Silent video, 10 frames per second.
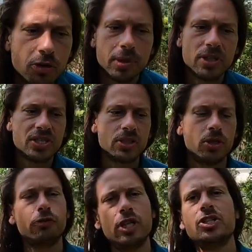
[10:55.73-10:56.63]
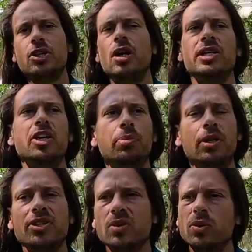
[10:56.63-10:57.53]
person or a very strong Leo
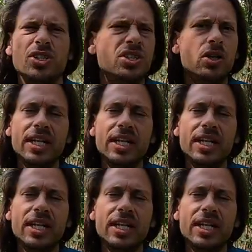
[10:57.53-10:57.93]
person will just so